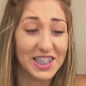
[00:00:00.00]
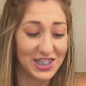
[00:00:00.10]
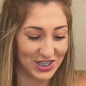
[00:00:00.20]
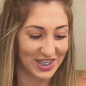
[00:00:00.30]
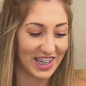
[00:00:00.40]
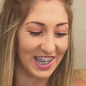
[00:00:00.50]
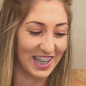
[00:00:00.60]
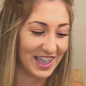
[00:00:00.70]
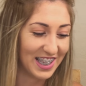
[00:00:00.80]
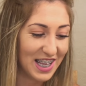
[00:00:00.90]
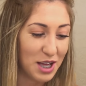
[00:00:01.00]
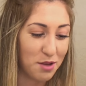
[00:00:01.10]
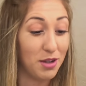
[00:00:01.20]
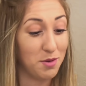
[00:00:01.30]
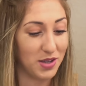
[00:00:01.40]
Just kidding.
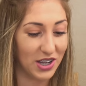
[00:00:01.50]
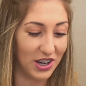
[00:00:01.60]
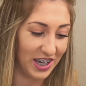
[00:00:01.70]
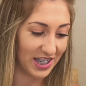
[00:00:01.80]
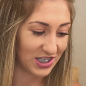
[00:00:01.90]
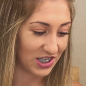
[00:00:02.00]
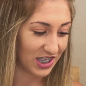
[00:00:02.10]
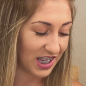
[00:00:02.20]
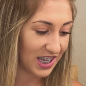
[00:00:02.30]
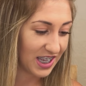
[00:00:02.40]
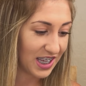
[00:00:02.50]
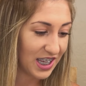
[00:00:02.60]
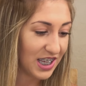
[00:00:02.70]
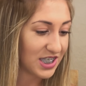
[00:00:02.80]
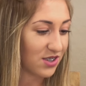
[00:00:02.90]
Maybe not, actually.
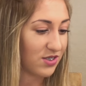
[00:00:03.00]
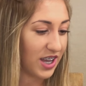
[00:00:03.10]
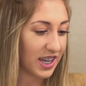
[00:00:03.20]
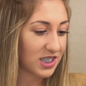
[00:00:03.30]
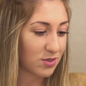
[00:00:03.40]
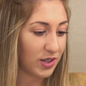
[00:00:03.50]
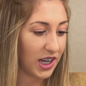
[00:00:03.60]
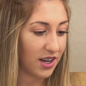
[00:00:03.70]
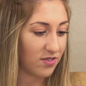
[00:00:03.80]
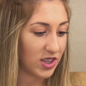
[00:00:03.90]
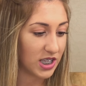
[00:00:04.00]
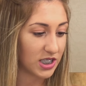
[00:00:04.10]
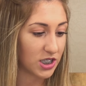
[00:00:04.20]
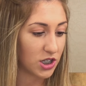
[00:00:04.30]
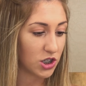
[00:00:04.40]
So next we have
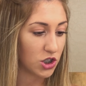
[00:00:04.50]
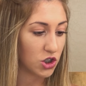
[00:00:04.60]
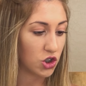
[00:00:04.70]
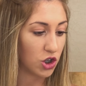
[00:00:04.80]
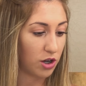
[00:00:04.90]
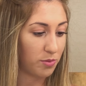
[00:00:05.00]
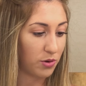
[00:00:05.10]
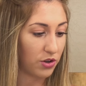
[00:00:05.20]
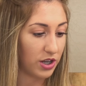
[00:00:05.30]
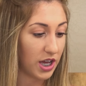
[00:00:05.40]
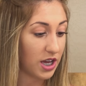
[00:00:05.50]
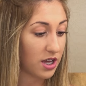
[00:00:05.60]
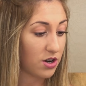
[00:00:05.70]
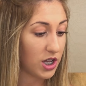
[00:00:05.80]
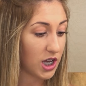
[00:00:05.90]
this
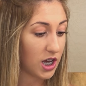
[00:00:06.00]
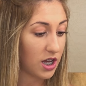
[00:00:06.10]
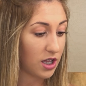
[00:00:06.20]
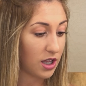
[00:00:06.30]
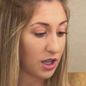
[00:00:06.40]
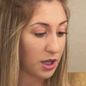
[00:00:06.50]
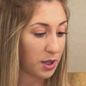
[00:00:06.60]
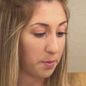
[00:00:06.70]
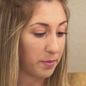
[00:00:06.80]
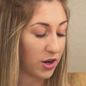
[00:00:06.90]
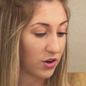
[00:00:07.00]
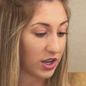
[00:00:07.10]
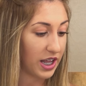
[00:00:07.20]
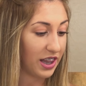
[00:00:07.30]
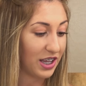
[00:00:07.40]
Jaboneria
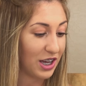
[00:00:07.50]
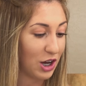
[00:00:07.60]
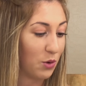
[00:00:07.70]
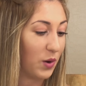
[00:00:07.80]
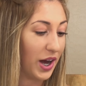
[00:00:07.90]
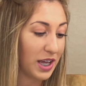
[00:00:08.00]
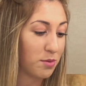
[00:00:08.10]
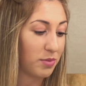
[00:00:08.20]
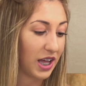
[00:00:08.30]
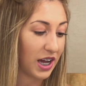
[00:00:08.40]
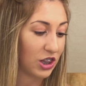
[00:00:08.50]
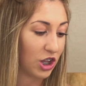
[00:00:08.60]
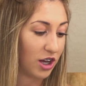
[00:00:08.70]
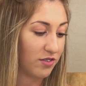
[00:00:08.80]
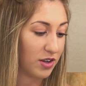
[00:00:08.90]
Marinella Hawaiian Black
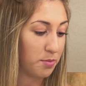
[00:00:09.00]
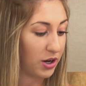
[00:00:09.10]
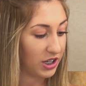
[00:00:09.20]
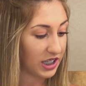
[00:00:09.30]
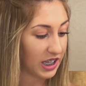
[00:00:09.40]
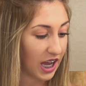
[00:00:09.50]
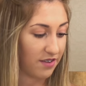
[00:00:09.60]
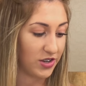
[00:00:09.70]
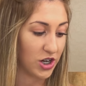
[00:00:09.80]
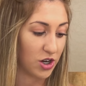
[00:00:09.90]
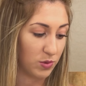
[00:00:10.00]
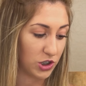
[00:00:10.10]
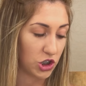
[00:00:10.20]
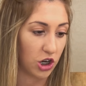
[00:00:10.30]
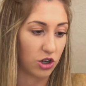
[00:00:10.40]
Lava Body Caviar with
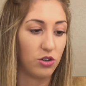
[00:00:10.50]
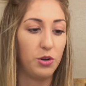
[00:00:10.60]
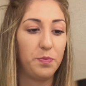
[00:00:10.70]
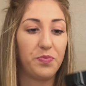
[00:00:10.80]
Charcoal.